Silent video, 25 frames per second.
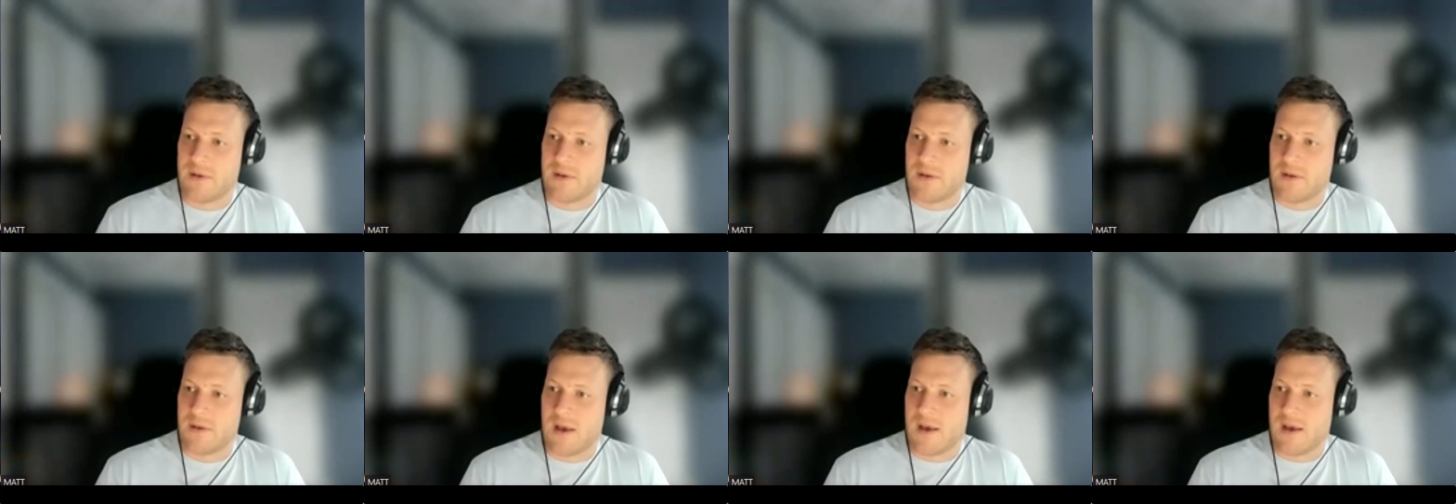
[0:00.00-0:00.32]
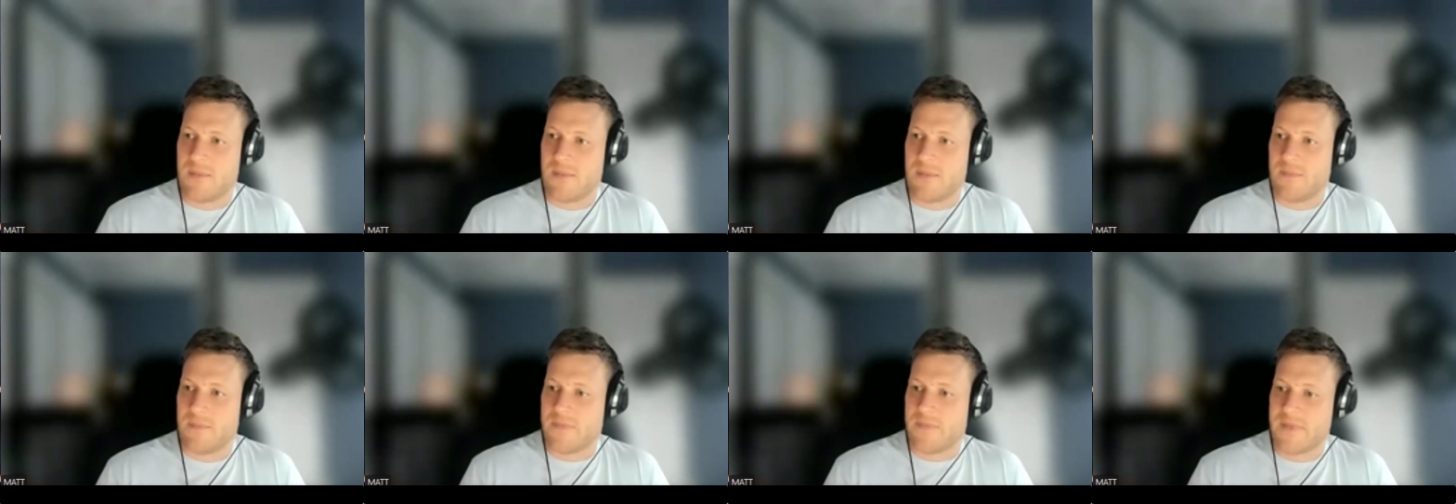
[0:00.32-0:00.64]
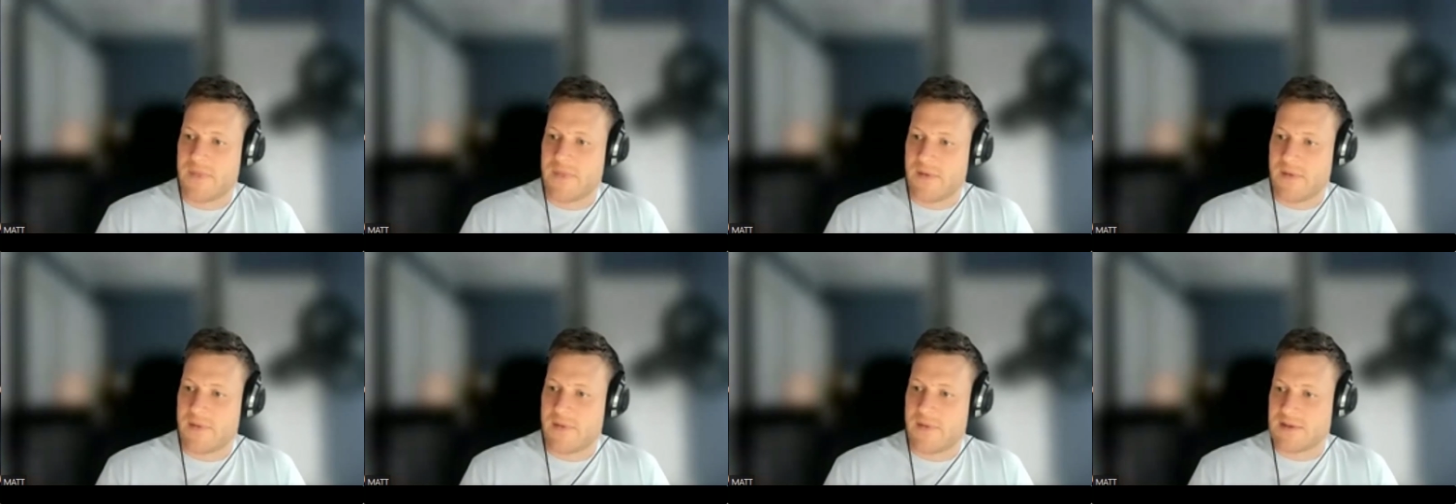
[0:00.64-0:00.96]

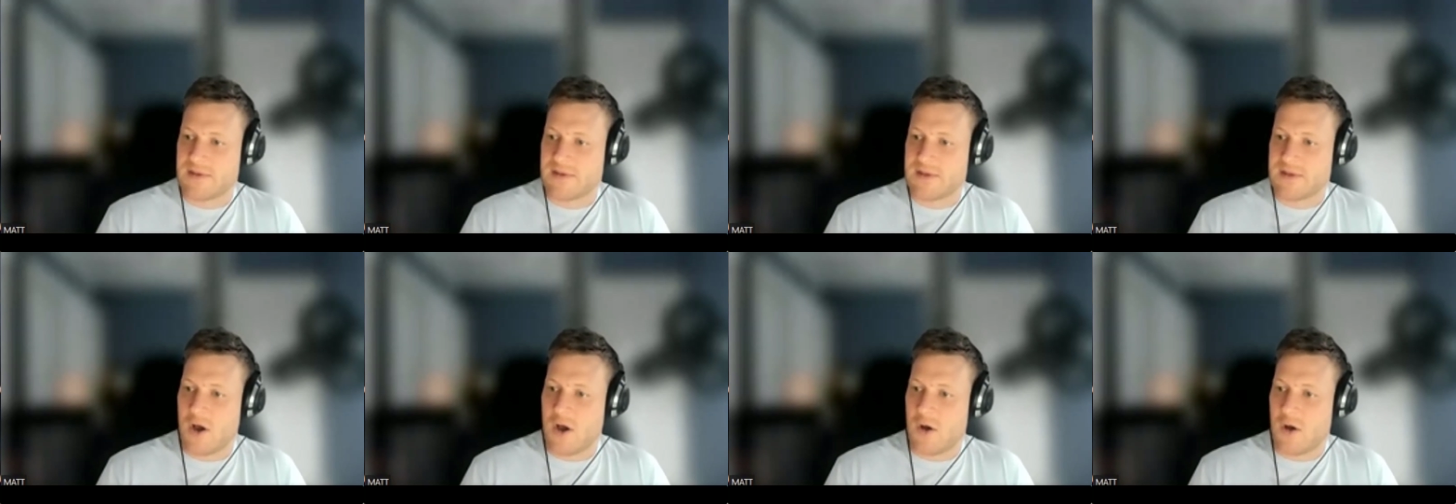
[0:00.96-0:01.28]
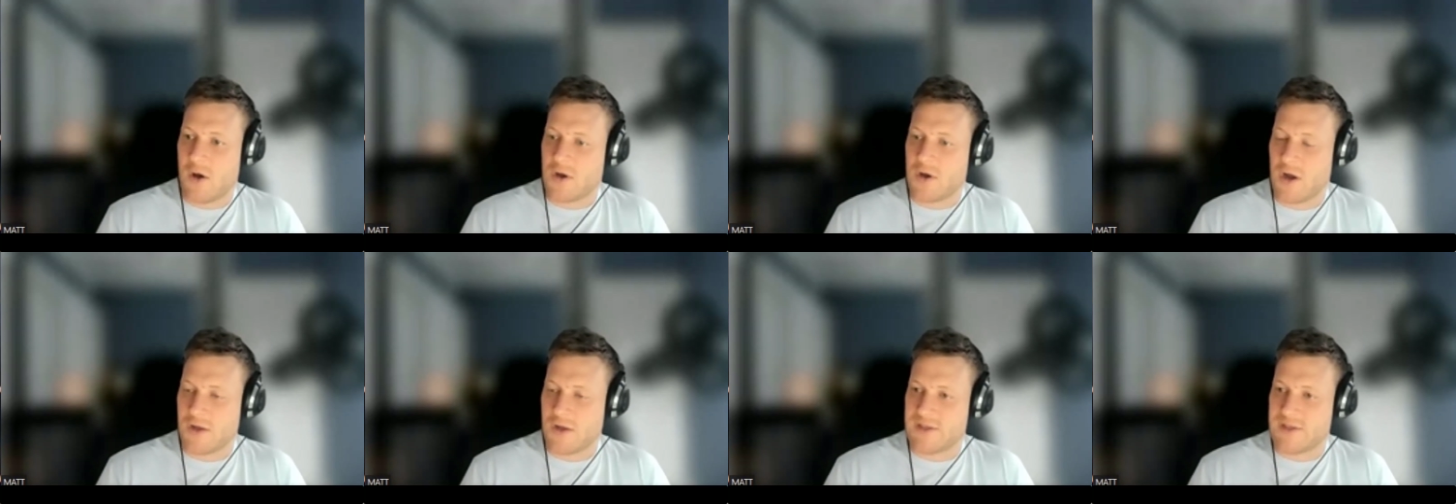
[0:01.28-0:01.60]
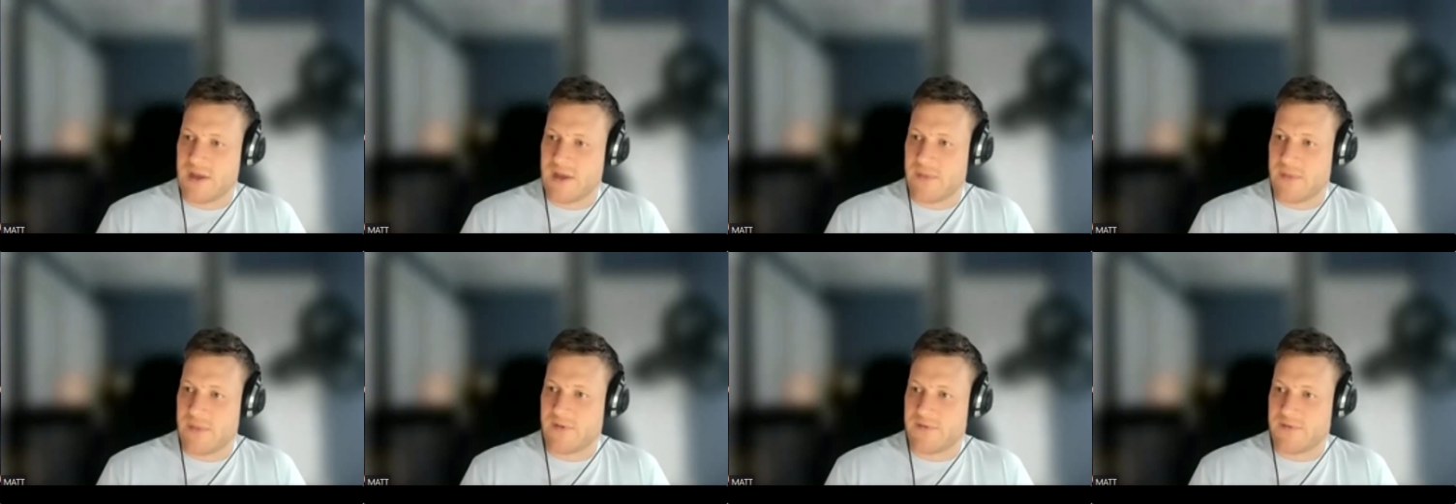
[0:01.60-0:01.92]
There's the whole
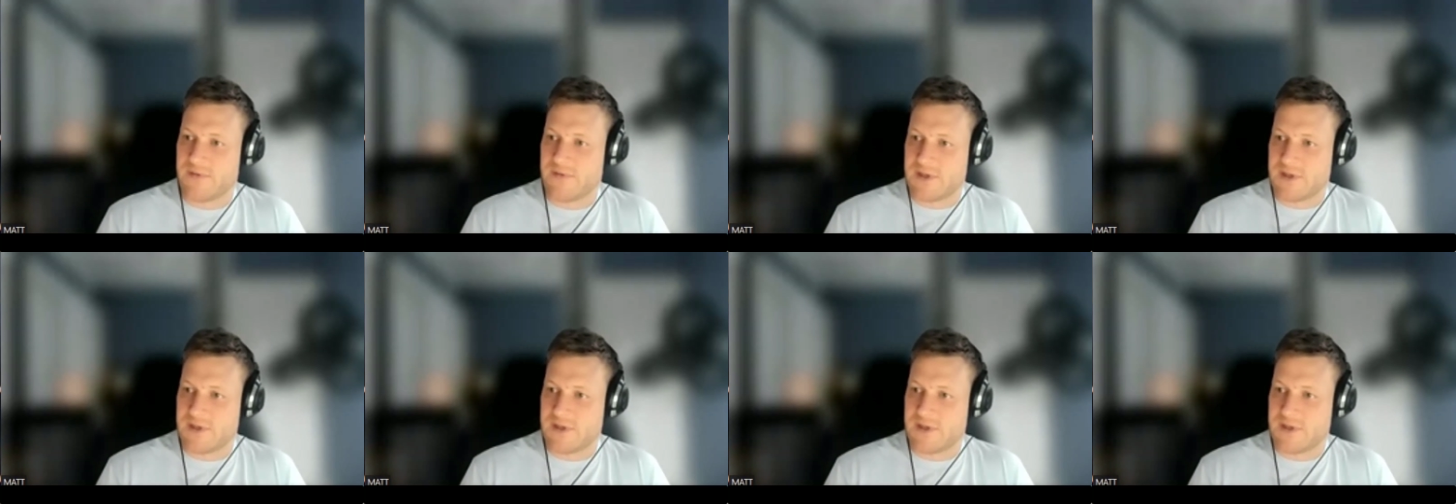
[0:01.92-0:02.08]
concept of